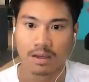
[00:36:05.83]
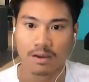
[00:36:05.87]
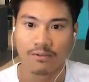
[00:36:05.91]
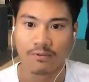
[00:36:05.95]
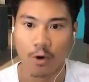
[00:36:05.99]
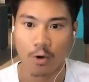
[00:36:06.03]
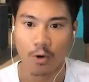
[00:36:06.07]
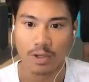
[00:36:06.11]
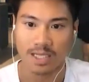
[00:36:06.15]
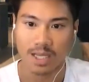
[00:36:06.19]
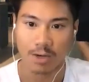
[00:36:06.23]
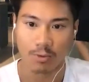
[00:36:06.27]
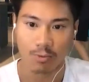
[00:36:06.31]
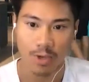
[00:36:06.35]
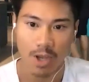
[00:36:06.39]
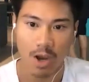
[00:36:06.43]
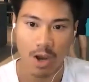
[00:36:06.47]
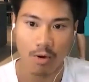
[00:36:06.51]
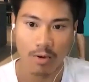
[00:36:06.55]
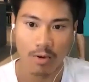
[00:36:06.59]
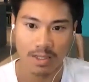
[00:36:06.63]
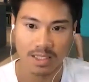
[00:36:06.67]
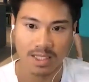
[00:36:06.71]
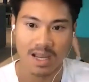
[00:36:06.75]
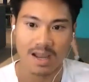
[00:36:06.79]
focus that we
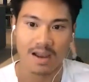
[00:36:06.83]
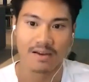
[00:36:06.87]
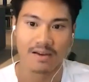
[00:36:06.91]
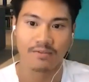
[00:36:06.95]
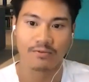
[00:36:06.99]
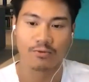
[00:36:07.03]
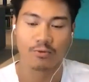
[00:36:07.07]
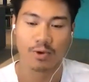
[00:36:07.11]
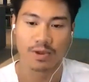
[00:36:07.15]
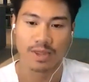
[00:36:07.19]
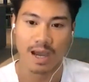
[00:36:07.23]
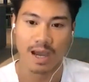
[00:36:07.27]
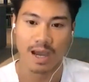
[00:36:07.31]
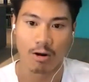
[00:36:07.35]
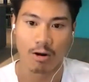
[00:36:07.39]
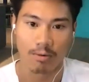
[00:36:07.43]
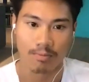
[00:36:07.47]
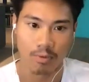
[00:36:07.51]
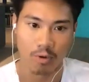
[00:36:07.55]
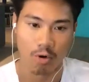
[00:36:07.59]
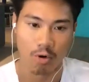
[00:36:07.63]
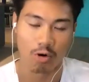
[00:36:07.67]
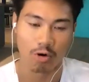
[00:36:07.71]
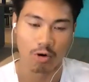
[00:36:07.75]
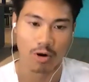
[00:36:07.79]
always have with our
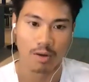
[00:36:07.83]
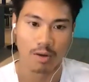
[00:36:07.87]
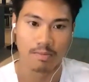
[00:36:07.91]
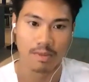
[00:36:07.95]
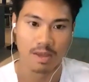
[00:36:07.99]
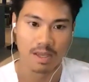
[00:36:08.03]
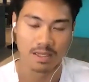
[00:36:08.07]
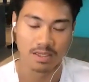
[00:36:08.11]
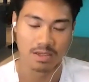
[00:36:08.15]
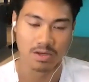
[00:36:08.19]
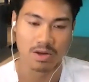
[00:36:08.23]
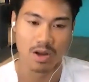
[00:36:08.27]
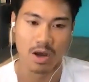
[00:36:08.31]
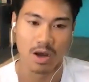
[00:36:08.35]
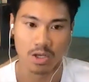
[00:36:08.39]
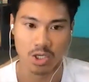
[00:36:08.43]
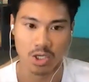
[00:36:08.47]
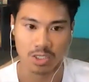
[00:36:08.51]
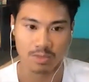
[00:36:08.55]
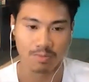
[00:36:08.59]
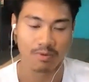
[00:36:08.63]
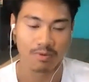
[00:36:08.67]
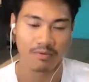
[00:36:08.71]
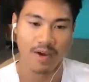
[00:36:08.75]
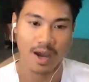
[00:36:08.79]
program is not
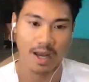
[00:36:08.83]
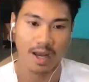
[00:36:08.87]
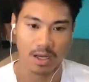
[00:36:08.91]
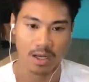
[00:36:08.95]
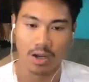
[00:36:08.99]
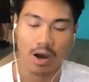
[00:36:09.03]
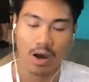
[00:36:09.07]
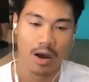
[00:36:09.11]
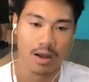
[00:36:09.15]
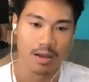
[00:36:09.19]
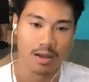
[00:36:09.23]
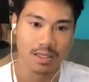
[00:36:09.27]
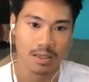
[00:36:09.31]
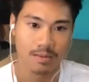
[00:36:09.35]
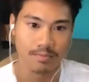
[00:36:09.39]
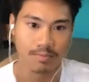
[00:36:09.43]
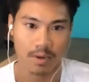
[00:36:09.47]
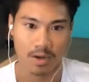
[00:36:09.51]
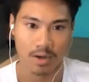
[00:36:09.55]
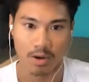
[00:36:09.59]
just providing content,